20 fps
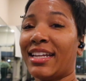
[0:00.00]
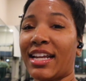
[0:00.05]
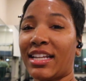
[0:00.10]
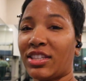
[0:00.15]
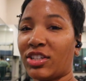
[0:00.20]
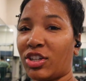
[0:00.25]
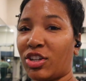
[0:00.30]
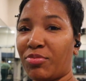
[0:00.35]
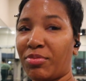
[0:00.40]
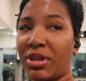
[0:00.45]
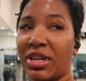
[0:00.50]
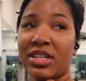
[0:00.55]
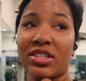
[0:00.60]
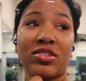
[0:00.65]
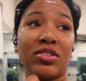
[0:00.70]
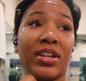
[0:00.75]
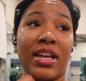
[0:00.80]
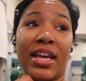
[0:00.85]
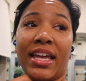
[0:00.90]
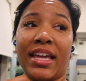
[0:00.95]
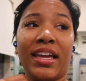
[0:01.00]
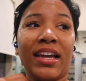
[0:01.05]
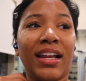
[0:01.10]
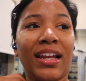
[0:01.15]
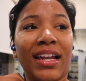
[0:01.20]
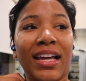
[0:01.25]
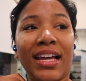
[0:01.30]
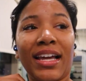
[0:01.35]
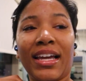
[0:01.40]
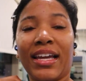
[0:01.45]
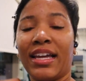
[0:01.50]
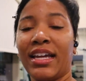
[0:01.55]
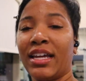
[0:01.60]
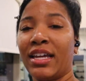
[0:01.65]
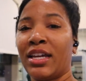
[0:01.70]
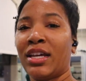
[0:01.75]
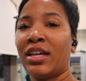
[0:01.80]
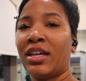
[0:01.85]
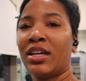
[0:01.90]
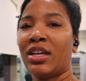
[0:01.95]
That 30 minutes on that incline,
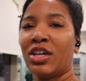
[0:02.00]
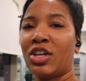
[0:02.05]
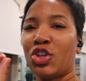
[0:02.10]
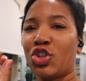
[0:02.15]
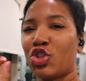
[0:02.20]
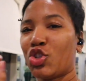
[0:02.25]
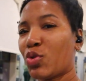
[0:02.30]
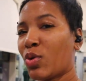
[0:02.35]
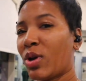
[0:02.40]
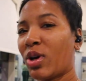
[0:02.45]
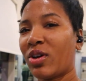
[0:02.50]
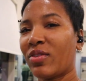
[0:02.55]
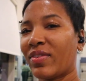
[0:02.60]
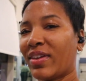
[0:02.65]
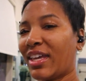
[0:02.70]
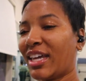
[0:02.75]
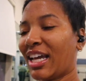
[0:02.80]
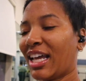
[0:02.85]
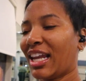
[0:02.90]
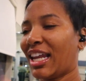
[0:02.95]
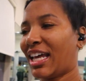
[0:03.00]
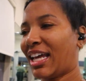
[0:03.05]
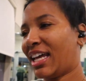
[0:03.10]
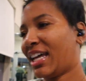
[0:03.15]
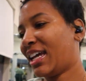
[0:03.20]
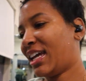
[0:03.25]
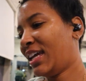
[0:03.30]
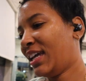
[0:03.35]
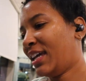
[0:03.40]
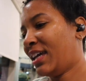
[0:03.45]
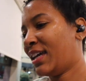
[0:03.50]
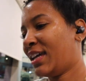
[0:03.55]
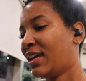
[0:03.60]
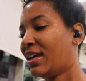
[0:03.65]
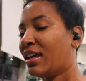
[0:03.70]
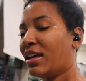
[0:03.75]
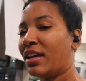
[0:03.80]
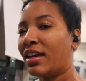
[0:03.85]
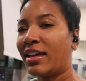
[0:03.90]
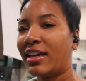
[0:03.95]
12 incline,
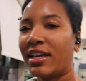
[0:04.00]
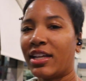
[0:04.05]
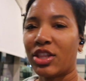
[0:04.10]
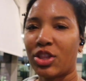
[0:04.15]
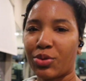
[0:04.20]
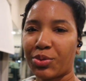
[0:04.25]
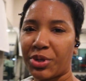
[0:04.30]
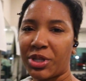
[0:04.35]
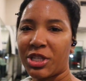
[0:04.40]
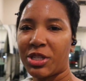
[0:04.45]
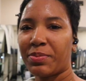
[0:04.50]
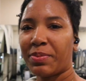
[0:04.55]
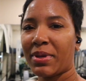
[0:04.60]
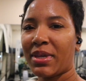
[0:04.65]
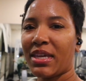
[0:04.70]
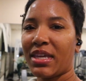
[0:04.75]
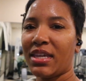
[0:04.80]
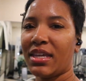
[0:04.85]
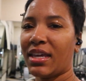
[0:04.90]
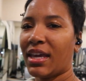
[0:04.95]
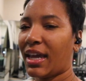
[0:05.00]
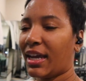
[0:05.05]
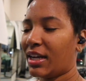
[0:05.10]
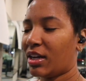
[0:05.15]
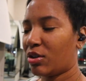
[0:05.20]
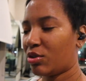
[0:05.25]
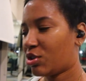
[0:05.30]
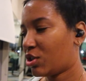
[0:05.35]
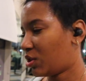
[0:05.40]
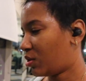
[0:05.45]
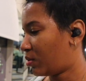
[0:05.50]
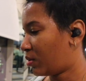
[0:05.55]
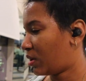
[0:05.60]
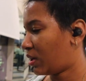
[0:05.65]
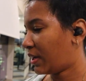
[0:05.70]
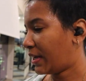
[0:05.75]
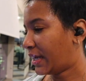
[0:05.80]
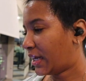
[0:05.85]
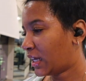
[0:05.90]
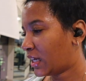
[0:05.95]
three speed, ain't no joke.
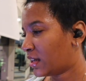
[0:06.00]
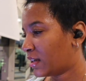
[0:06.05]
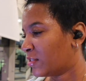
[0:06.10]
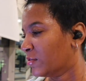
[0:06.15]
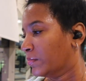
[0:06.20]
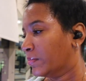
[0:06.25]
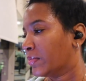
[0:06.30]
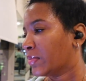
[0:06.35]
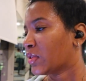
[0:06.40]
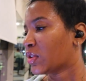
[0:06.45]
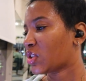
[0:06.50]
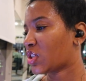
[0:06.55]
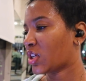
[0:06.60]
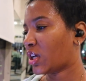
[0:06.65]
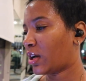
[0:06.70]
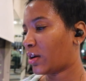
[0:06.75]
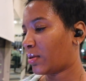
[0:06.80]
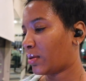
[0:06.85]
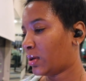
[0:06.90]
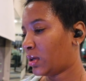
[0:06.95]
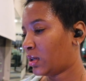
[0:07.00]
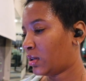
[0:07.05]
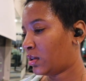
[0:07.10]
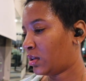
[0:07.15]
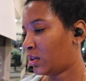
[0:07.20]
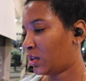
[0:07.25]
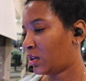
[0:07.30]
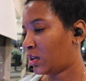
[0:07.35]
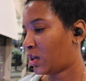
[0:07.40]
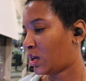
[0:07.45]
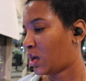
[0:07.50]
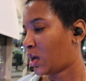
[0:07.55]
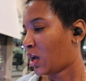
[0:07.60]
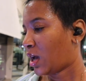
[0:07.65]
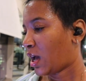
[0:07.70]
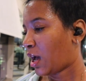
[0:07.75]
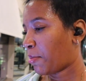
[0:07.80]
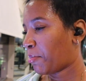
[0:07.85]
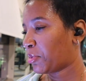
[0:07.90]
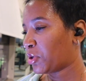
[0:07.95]
So
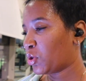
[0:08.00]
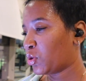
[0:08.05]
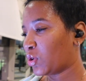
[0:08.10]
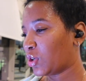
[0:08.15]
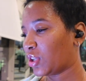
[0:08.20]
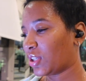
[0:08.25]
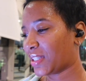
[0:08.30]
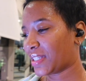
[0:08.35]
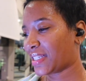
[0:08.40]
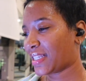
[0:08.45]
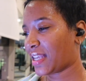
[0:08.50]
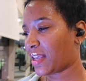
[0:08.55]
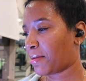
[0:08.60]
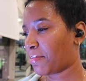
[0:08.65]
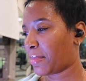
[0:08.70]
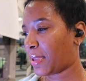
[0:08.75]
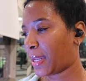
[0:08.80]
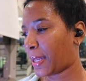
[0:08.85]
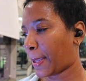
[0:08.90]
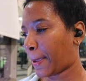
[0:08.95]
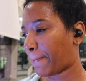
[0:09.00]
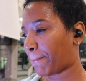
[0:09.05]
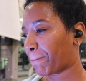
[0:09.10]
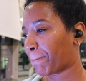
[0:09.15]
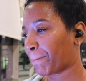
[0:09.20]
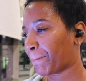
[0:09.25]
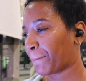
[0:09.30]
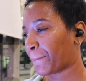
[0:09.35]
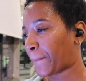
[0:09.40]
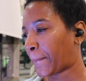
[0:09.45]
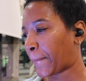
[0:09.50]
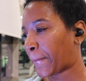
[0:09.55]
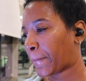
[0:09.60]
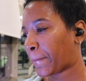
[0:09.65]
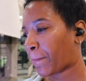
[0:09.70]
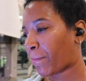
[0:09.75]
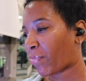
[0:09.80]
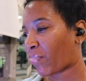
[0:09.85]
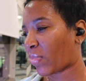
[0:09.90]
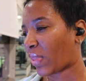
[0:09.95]
I'm gonna do a little 10 minute
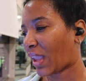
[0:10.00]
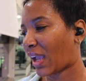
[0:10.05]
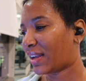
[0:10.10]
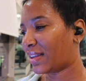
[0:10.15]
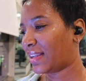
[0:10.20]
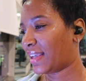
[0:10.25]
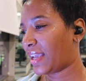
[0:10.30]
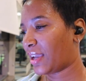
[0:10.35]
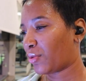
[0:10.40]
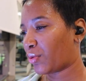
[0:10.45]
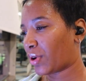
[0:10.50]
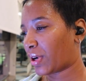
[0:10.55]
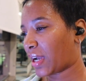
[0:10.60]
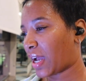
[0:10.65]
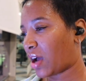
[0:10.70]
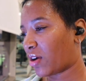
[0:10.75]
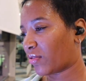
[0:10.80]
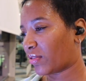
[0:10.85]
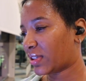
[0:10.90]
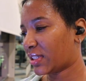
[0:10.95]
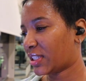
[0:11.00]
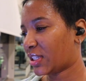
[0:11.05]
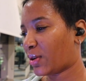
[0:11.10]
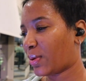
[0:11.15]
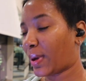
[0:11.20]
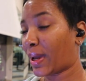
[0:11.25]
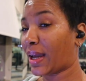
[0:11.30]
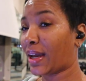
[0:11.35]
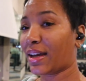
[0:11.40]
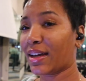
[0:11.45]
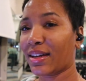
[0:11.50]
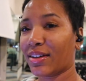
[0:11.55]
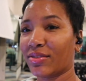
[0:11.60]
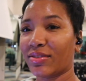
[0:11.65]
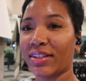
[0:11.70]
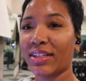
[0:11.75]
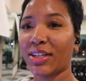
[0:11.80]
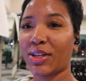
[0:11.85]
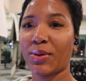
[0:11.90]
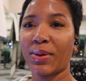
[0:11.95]
leg workout really quick,
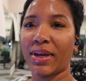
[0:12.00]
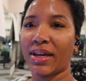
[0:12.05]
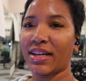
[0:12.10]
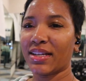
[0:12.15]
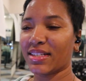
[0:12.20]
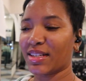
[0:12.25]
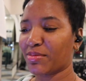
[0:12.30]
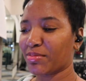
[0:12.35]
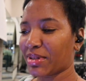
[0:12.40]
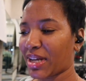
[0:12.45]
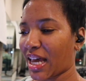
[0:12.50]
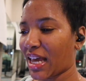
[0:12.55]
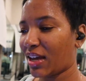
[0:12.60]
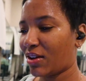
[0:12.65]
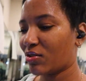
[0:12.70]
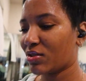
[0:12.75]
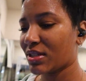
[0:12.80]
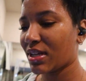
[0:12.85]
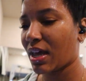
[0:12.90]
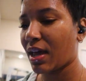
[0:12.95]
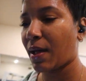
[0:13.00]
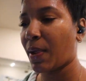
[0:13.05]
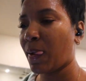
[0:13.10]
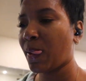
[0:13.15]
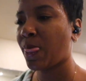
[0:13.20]
really quick, cause I'm tight on time.